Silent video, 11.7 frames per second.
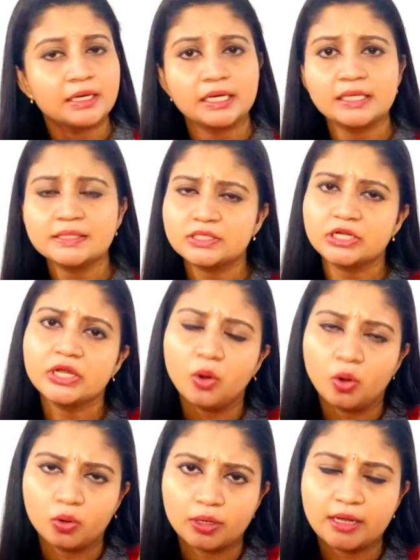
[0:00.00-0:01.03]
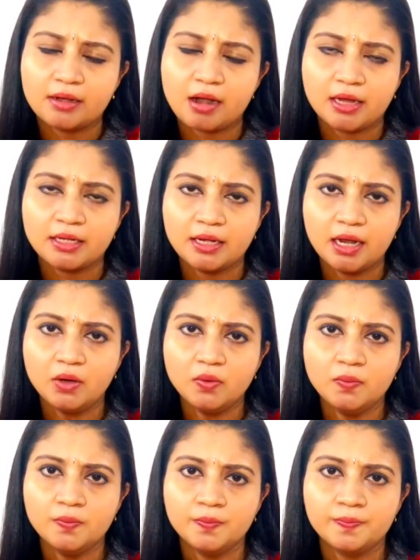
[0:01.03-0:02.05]
Is she okay right
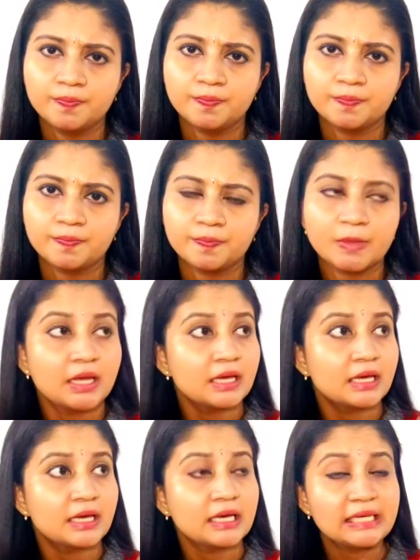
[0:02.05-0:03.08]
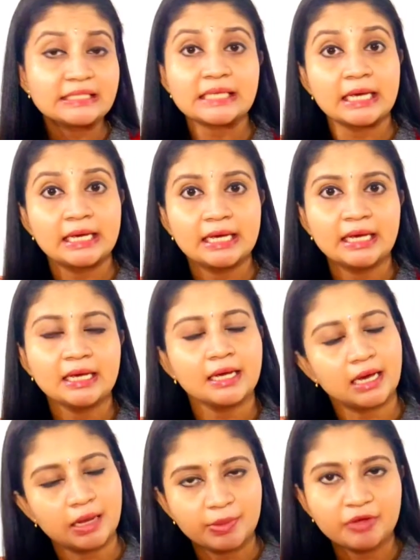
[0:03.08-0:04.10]
now? Is he
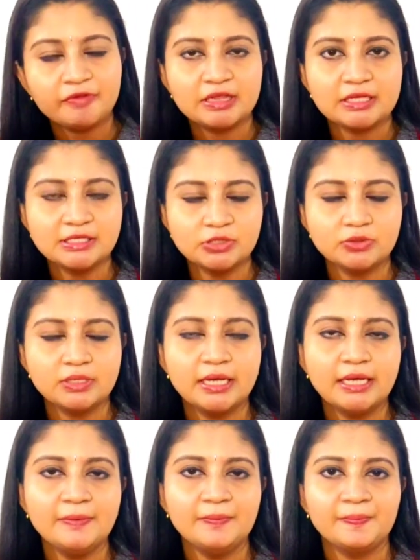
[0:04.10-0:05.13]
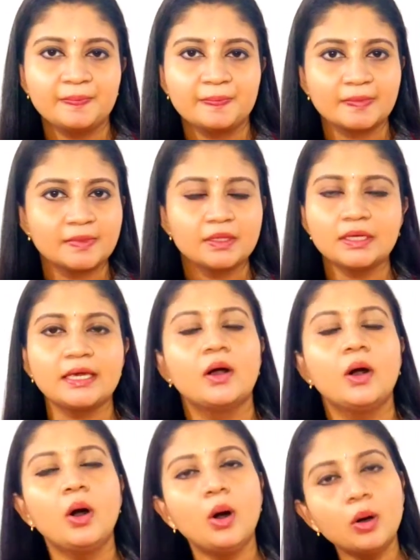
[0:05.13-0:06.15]
coming with us today?
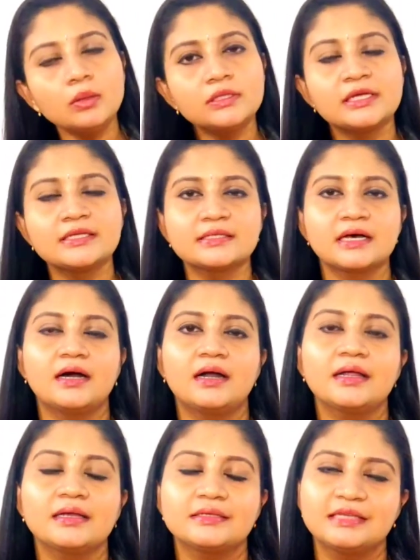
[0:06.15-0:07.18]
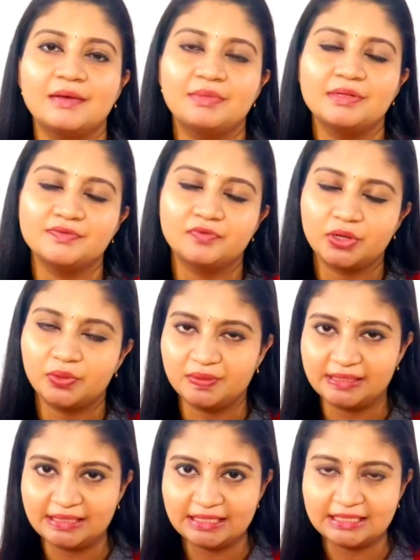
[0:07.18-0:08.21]
Okay, all these are examples for
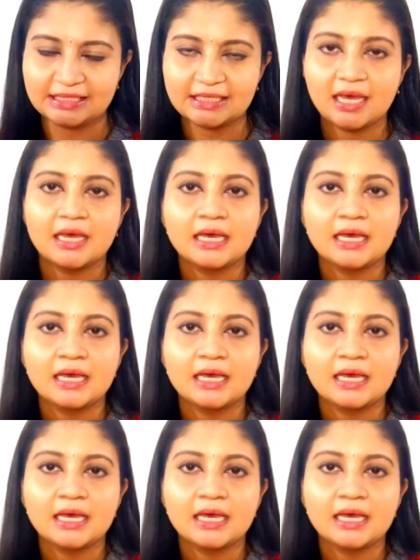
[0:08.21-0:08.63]
questions.